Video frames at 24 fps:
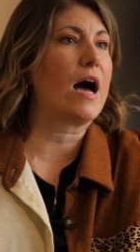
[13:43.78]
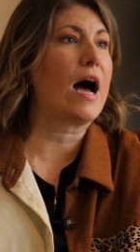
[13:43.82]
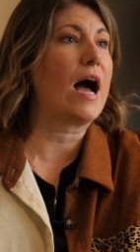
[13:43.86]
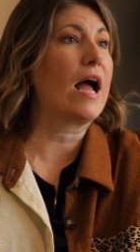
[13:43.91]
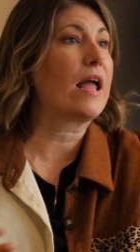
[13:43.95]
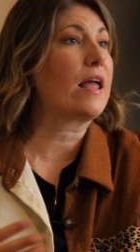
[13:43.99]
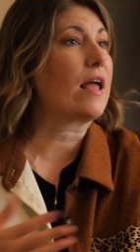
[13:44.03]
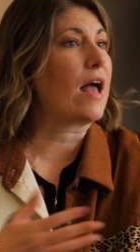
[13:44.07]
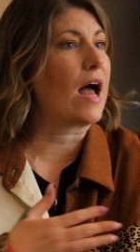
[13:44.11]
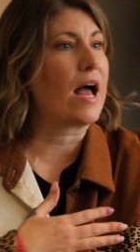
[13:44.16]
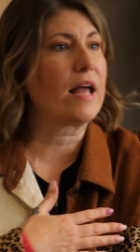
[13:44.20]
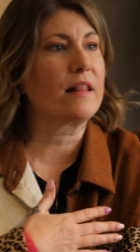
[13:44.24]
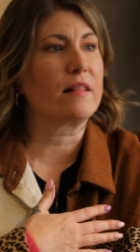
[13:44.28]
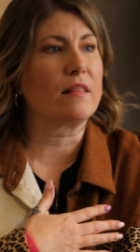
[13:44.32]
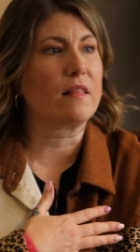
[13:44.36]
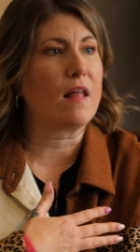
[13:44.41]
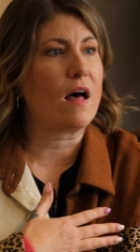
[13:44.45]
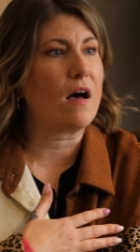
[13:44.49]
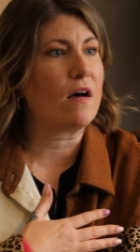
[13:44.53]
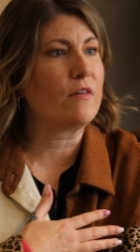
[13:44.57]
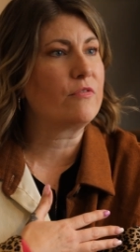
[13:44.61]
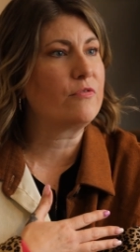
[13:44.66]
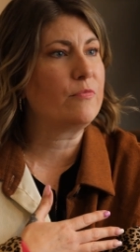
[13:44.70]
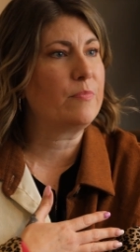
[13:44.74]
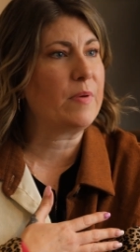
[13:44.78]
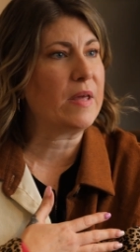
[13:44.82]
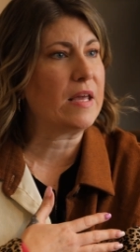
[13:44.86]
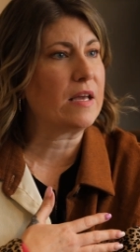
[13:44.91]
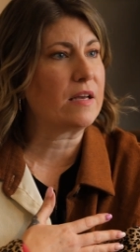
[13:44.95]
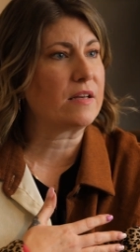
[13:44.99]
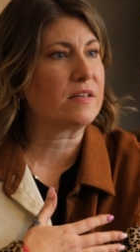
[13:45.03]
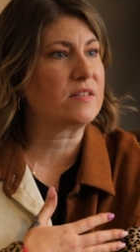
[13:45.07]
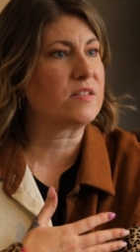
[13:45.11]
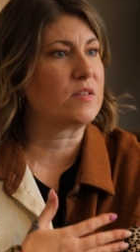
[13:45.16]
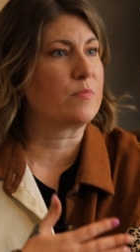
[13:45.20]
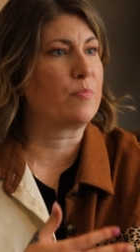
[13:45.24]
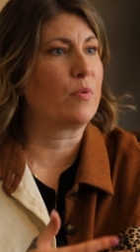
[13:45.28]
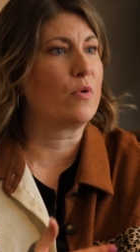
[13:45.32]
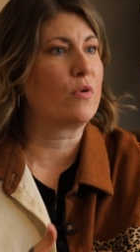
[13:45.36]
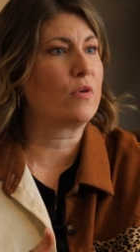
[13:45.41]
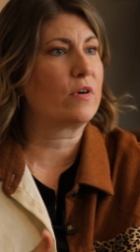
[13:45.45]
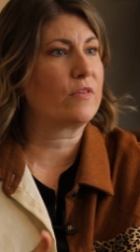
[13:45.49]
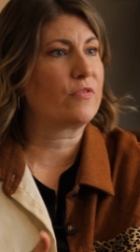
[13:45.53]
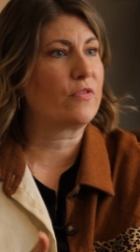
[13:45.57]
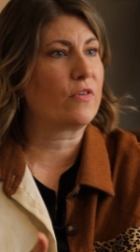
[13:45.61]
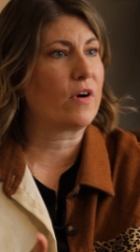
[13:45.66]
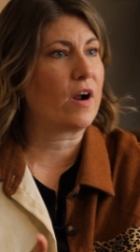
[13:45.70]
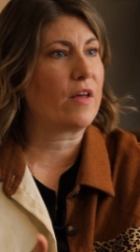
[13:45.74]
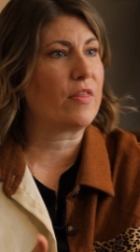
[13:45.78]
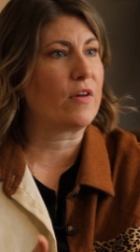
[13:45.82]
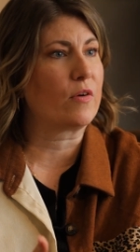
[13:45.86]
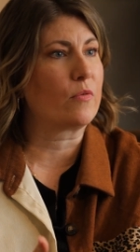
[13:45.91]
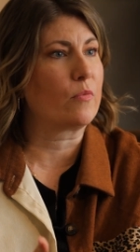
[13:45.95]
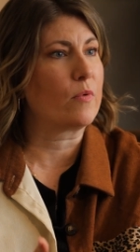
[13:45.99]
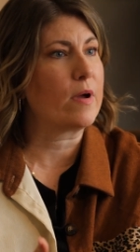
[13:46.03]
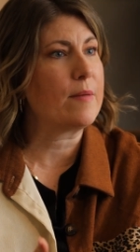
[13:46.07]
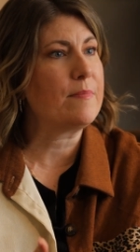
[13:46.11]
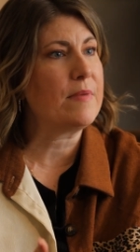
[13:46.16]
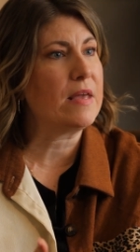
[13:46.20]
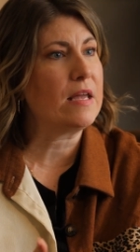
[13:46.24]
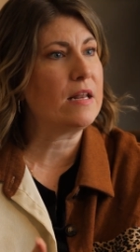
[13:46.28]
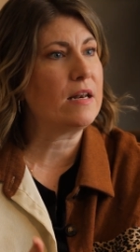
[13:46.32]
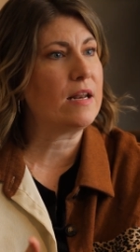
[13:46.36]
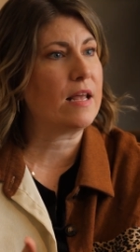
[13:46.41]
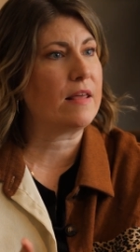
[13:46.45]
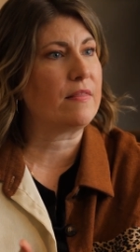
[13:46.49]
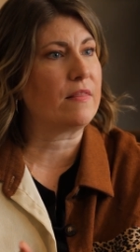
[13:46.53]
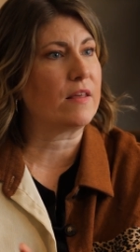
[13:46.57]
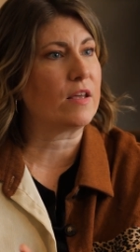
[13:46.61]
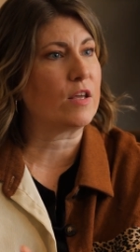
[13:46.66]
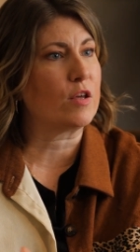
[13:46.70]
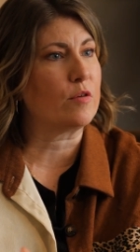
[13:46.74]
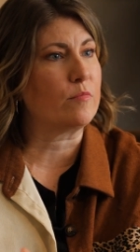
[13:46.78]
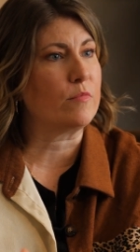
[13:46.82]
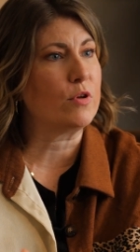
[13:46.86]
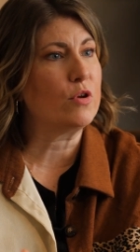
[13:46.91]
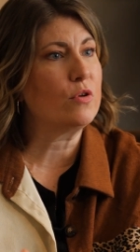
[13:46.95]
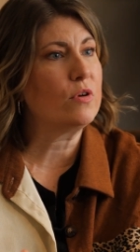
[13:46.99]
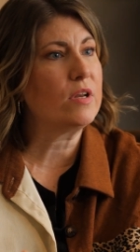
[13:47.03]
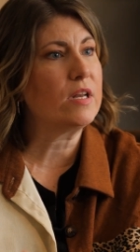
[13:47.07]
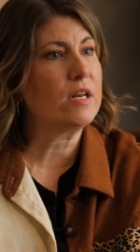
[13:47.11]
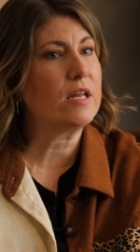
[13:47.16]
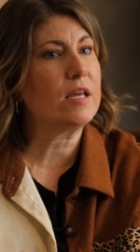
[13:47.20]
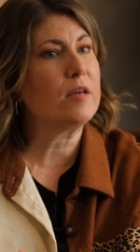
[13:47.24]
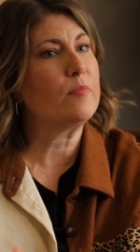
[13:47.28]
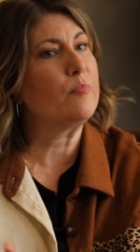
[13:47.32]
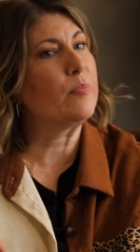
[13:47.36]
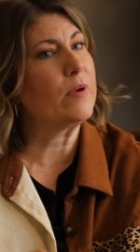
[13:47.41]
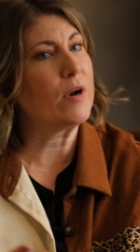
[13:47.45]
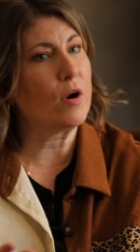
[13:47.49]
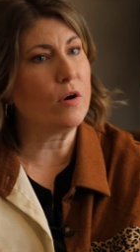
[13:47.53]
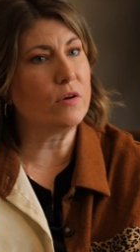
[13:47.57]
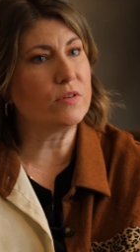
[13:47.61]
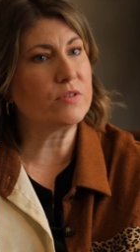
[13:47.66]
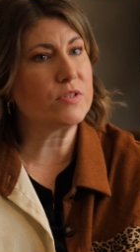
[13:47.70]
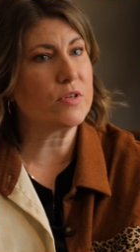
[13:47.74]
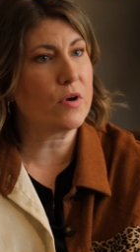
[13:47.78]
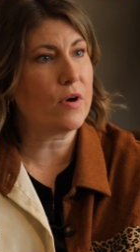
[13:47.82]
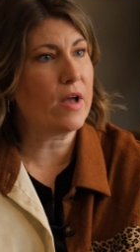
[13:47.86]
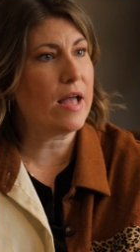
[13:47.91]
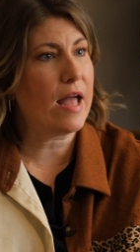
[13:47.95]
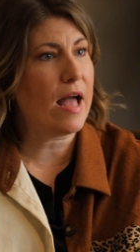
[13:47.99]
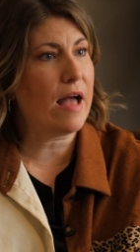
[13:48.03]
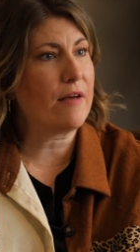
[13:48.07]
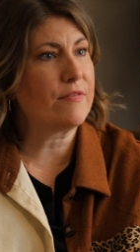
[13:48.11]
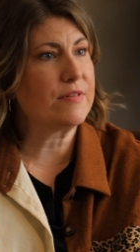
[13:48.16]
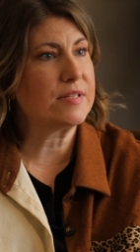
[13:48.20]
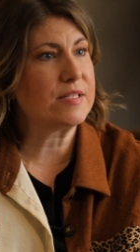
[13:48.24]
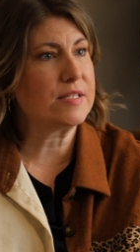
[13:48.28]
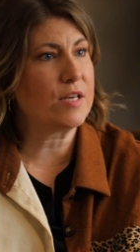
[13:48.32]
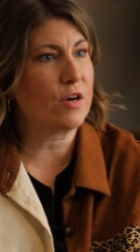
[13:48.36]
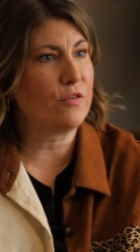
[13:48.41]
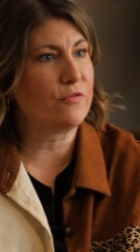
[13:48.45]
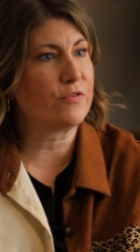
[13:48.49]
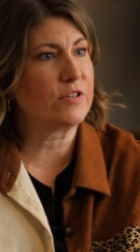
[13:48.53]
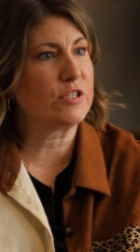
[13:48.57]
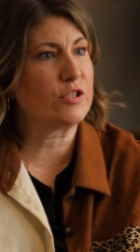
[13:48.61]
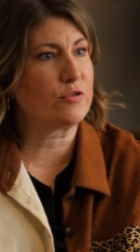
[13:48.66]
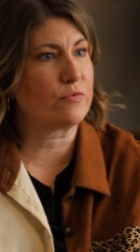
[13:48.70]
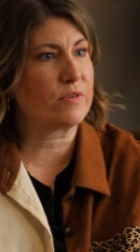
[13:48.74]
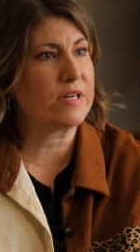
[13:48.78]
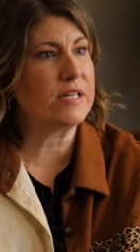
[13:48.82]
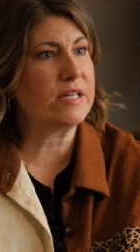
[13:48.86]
I, I love being a support for other women in the community, but also I have a selfish